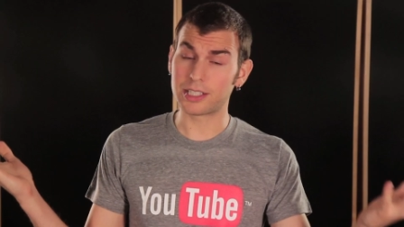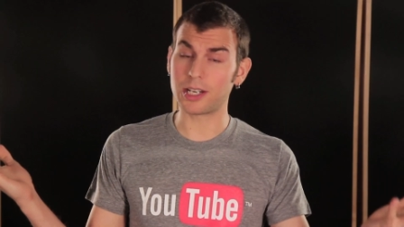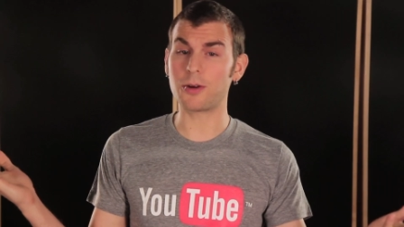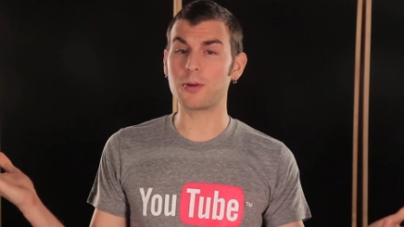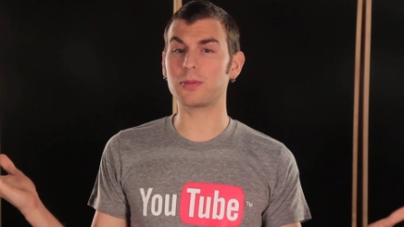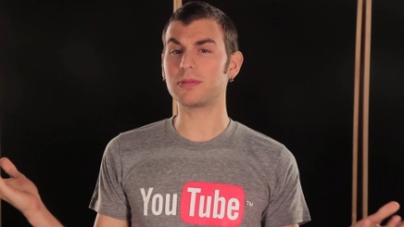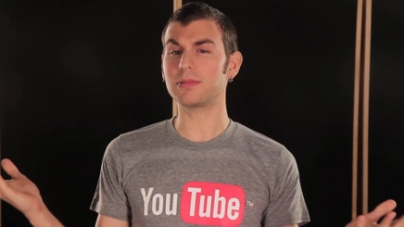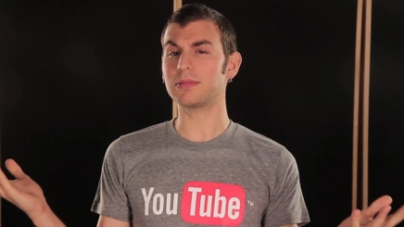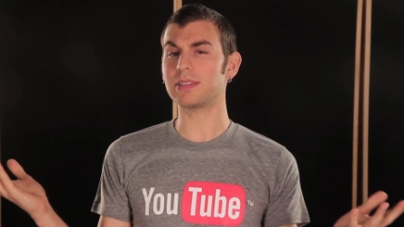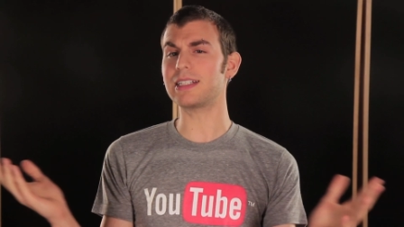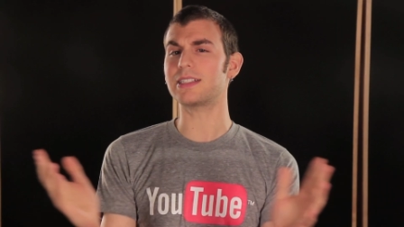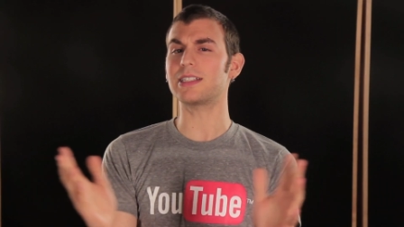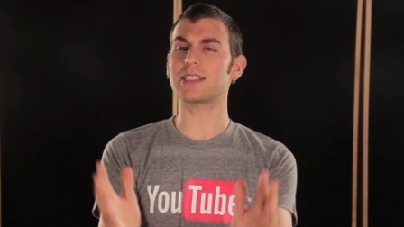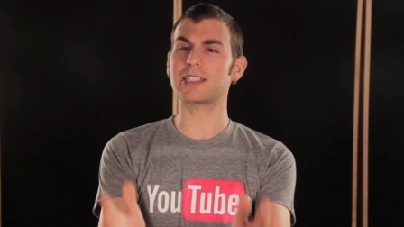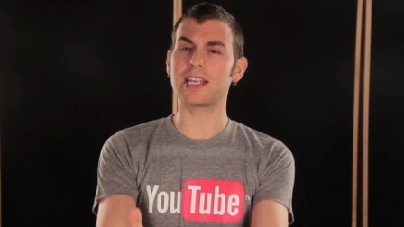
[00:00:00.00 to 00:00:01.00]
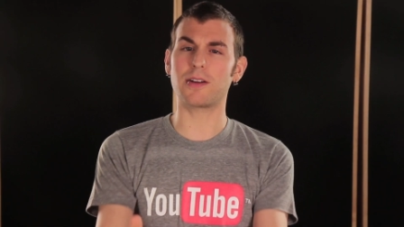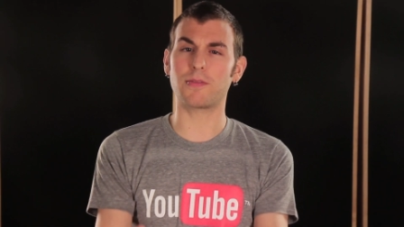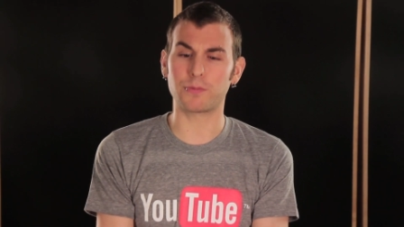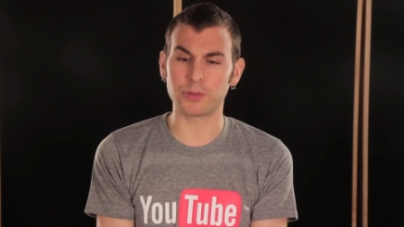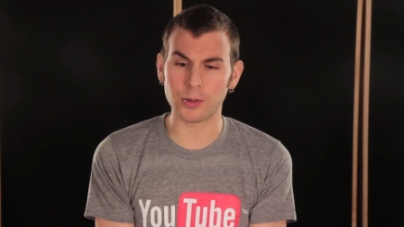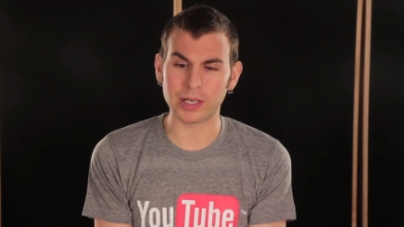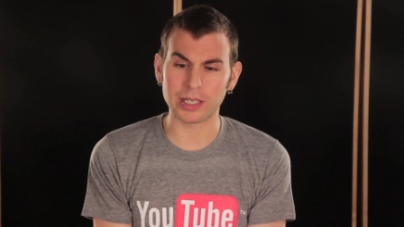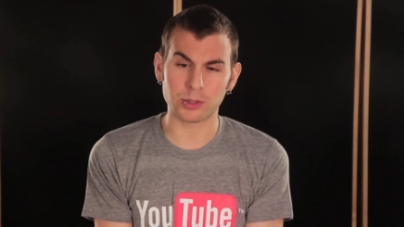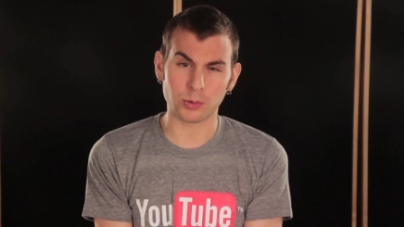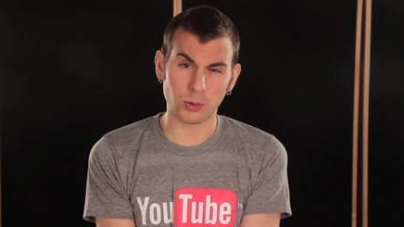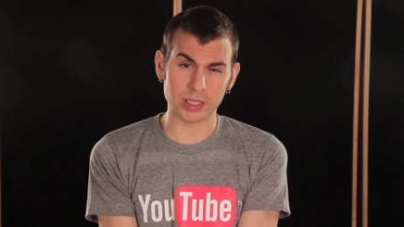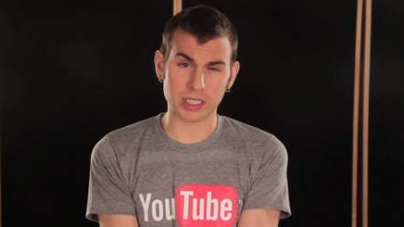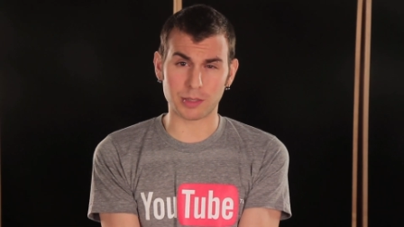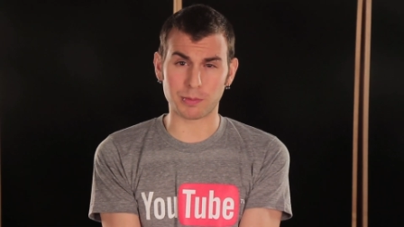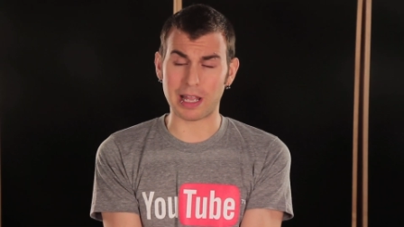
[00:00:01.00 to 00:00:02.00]
So, let's just say you're floating
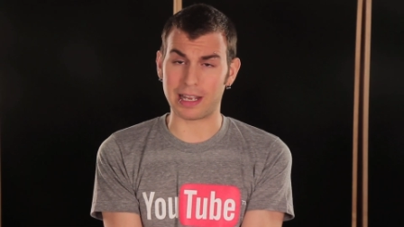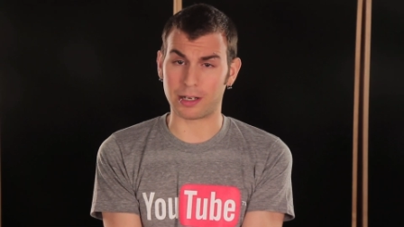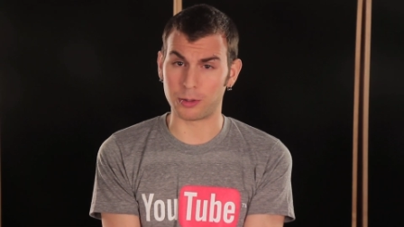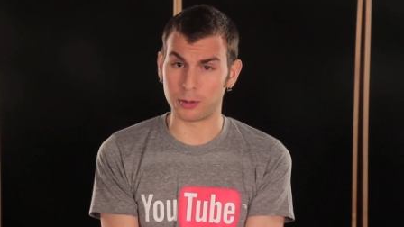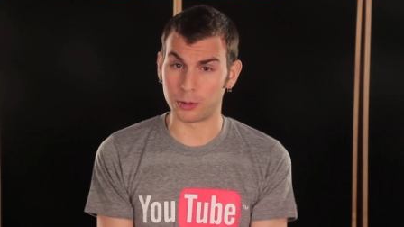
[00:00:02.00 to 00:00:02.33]
towards the black